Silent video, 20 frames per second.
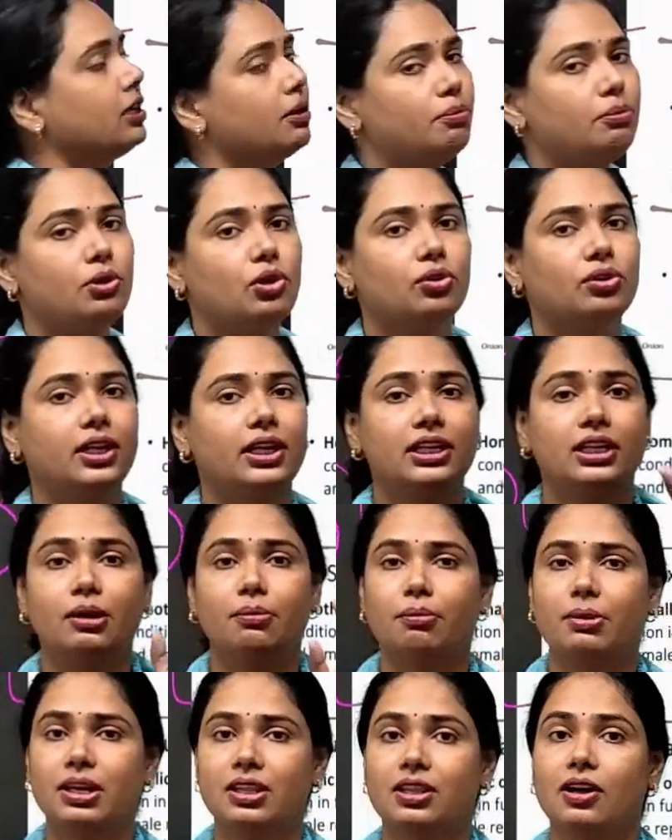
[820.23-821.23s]
Myocyte
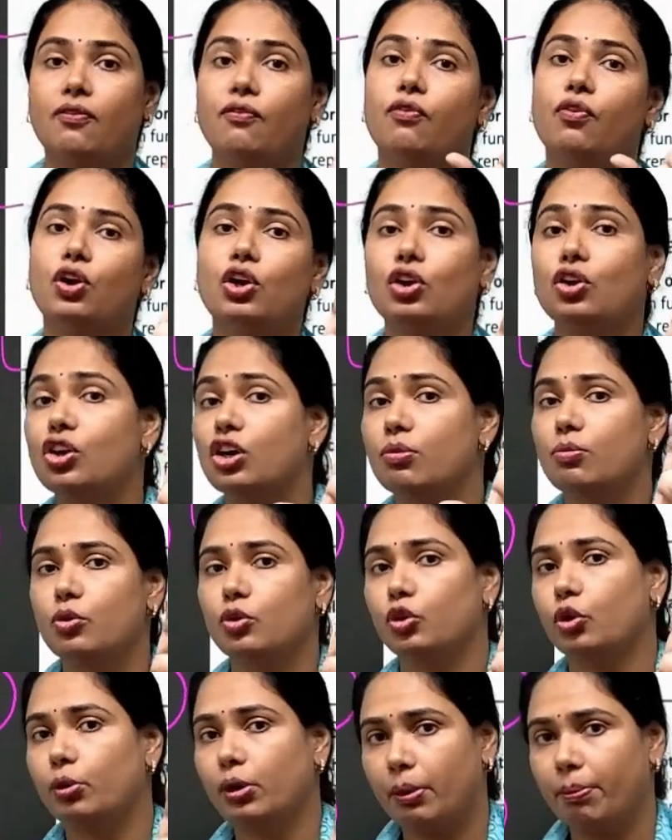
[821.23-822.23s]
number is a full
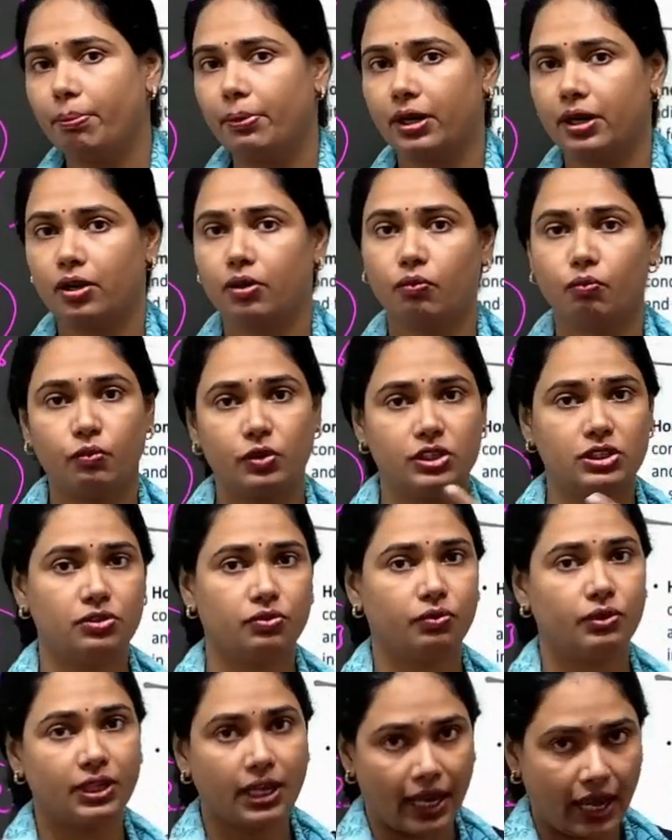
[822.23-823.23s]
chromosome number which
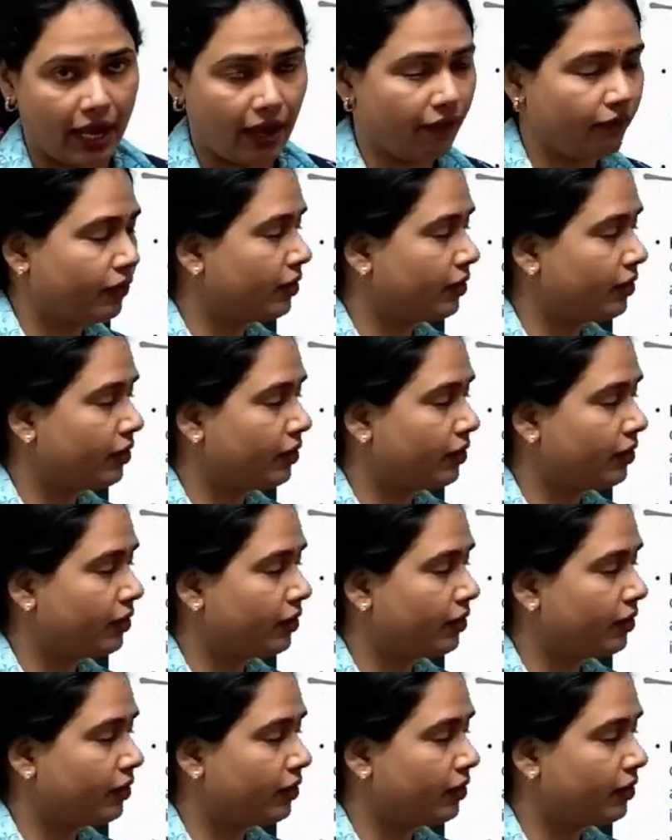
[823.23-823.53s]
we have.